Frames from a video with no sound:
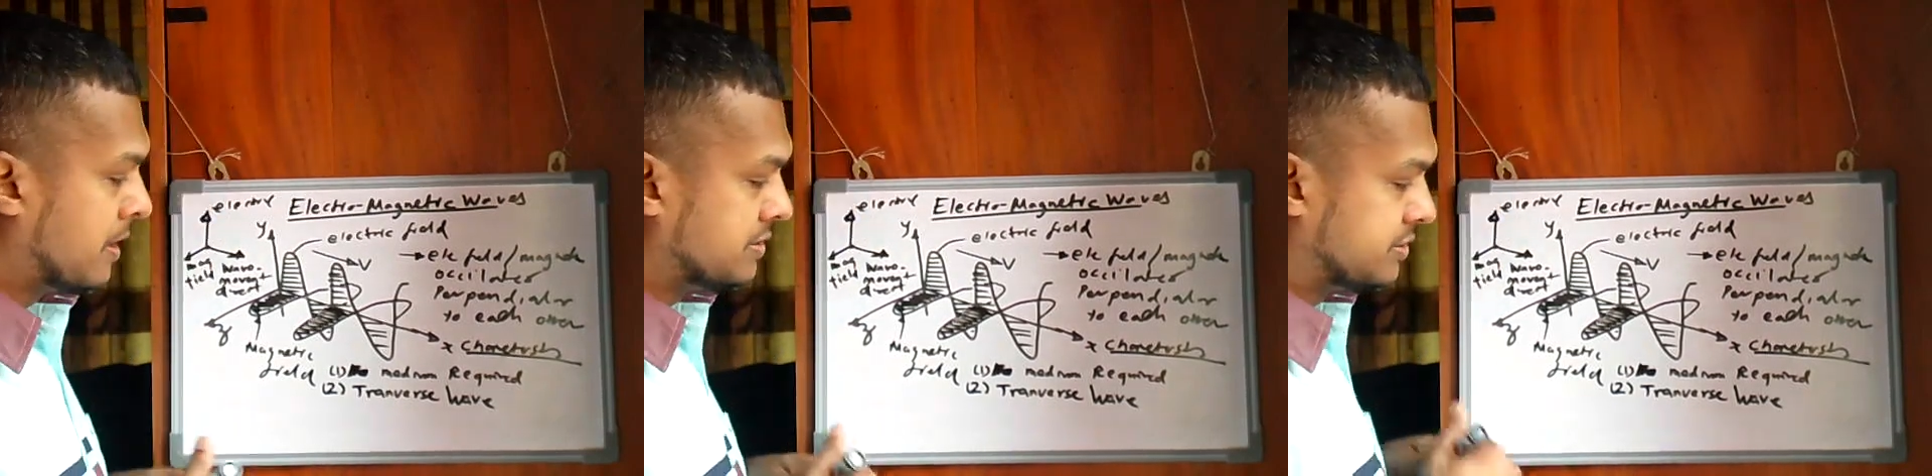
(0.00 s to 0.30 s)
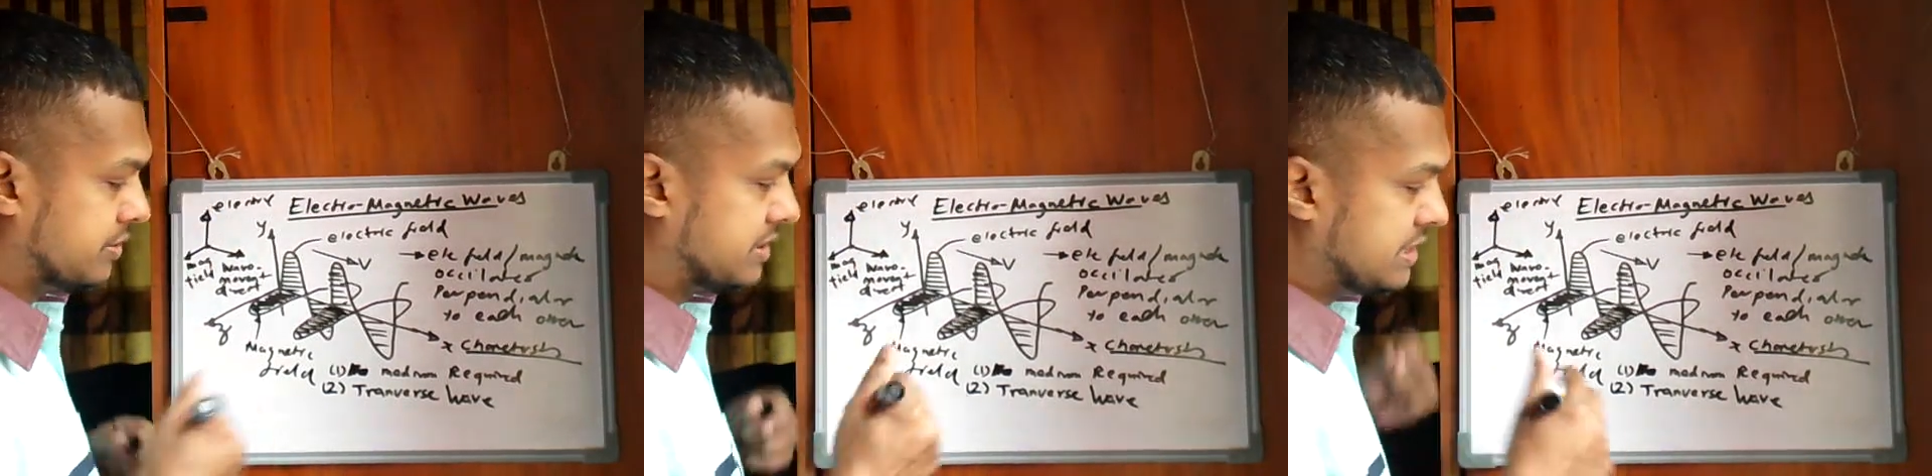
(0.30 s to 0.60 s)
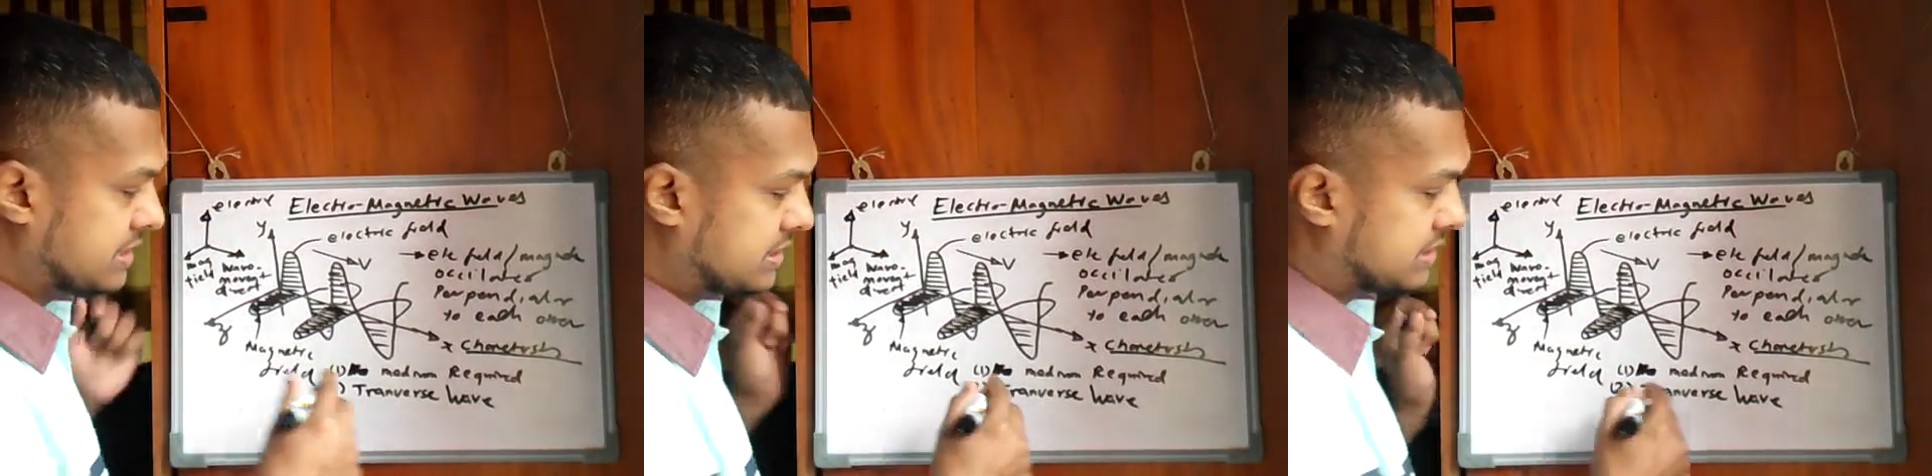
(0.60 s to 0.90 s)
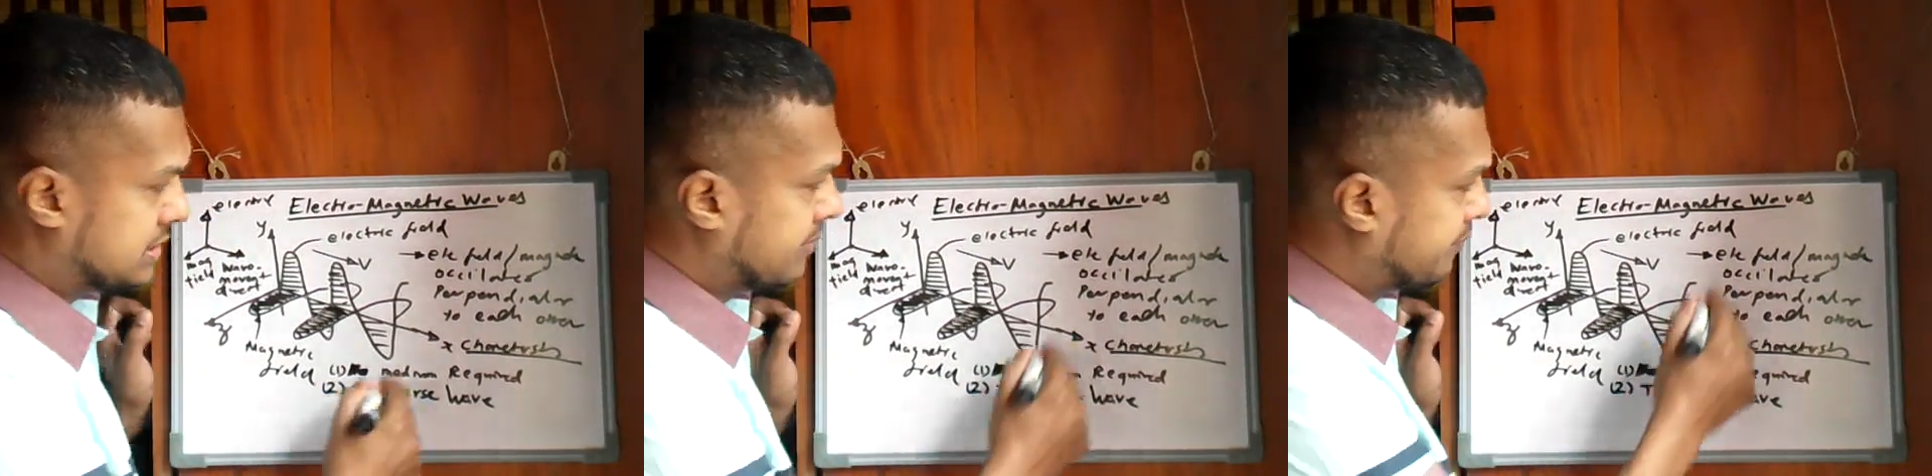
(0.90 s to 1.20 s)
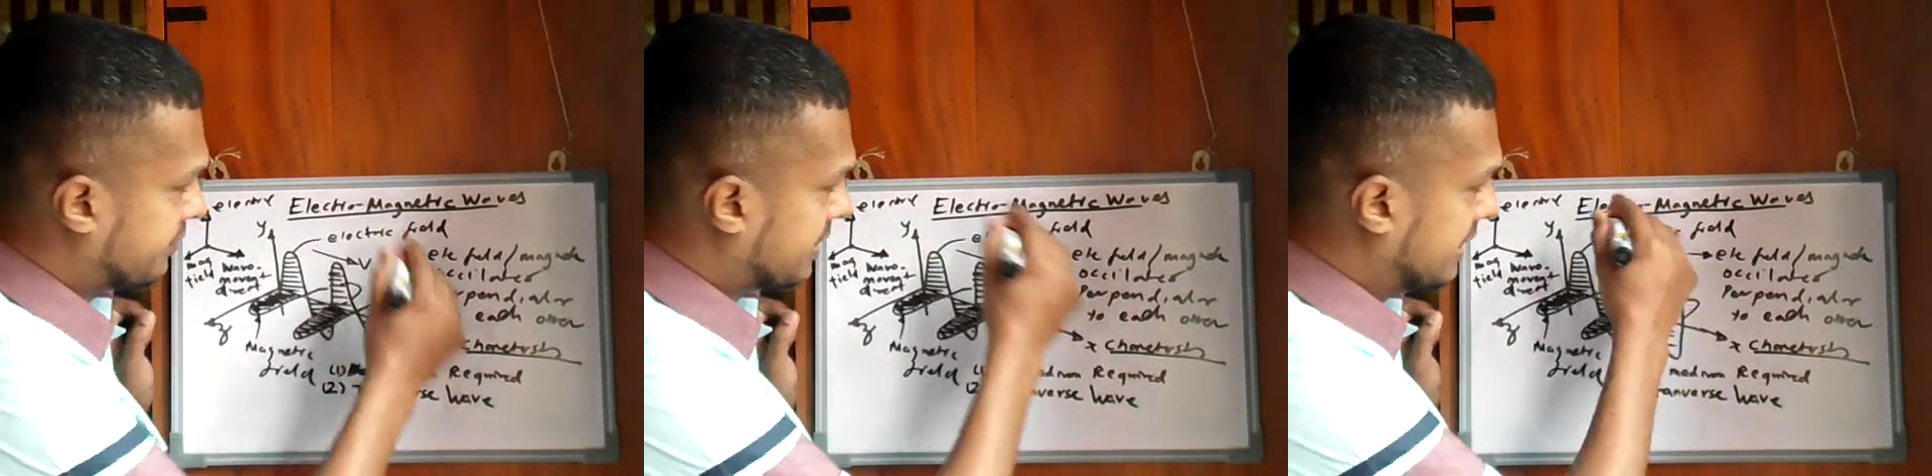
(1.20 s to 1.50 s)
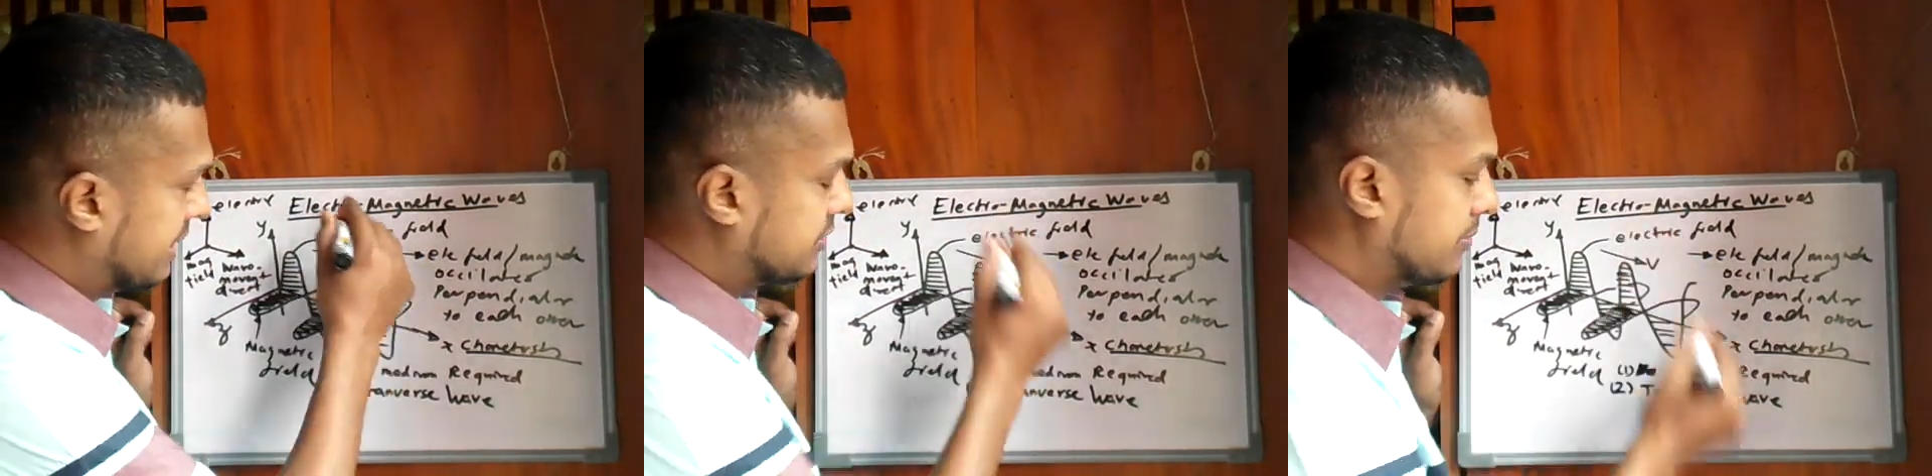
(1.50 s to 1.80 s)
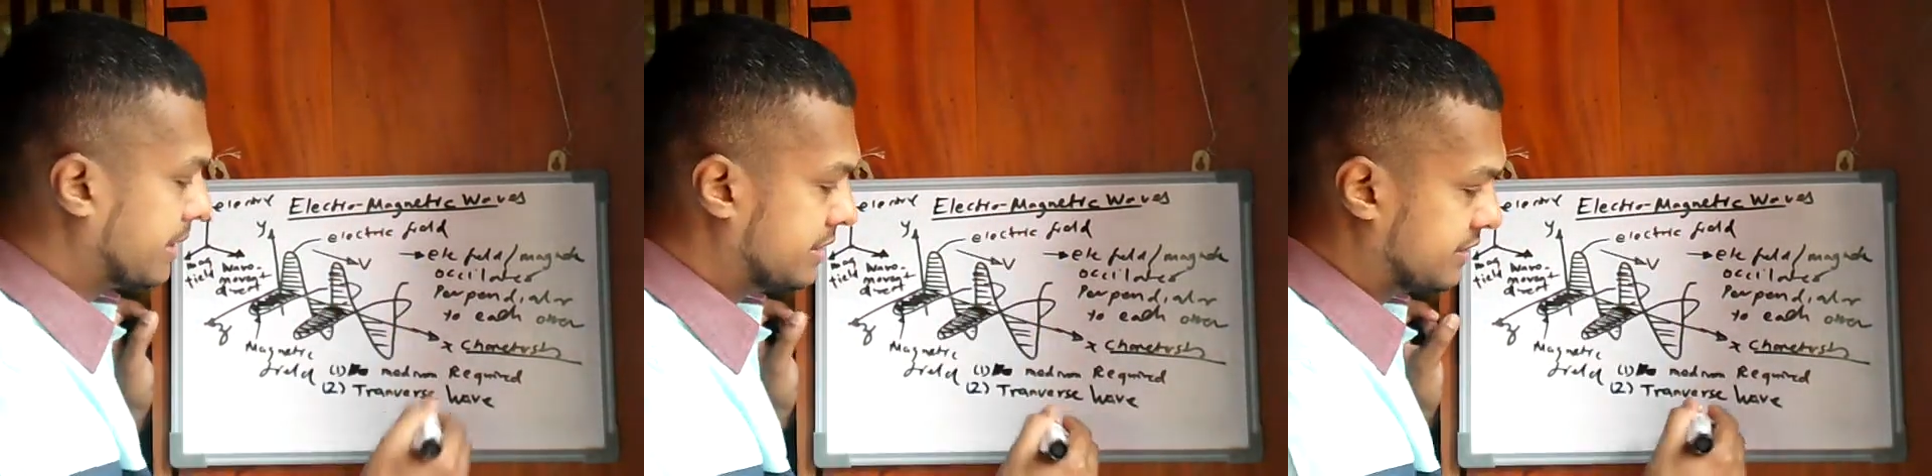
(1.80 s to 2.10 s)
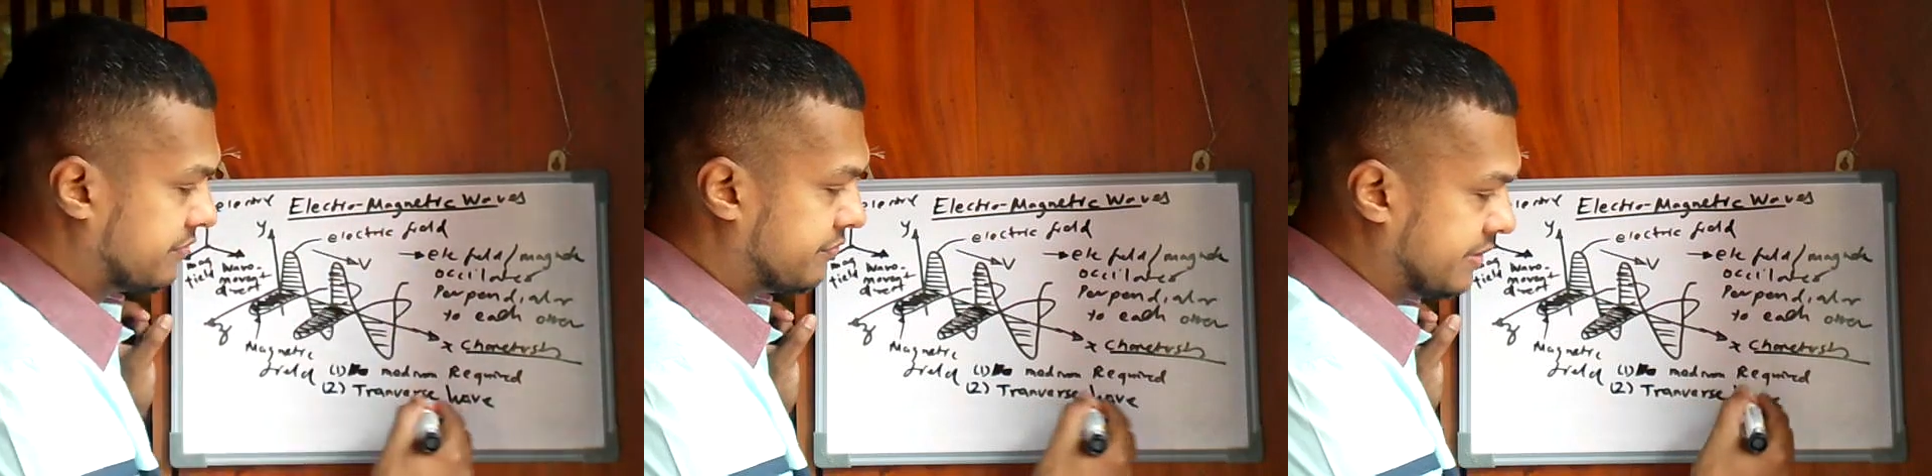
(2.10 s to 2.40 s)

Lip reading: So this electromagnetic